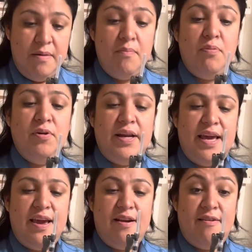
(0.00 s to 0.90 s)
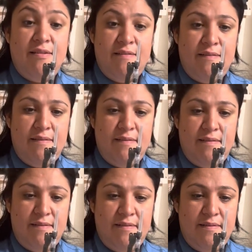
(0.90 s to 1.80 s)
pull air
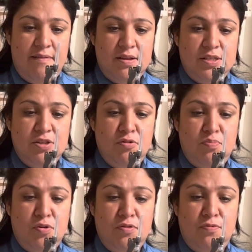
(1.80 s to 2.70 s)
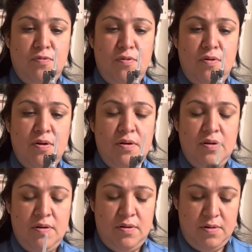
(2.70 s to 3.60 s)
0.4
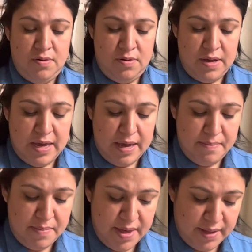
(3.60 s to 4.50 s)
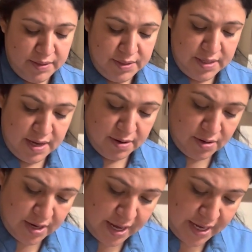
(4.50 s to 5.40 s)
mLs. I'm
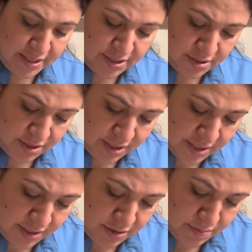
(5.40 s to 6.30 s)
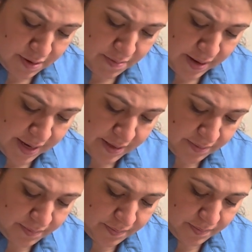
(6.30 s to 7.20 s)
gonna insert it into my vial.
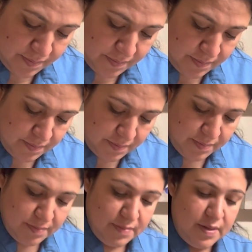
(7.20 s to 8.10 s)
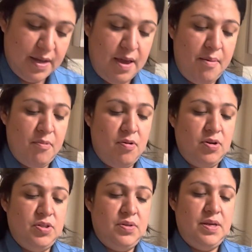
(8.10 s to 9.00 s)
I am going
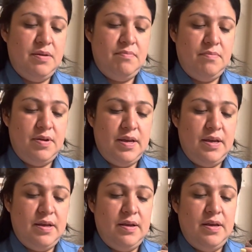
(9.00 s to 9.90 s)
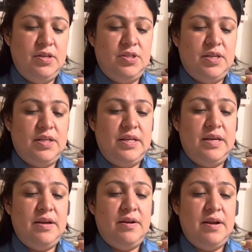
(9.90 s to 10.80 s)
to inject the
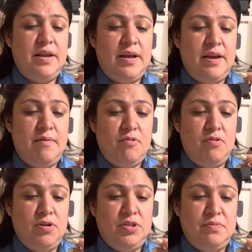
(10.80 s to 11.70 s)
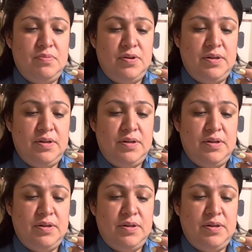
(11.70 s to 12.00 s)
air, and I am going to invert the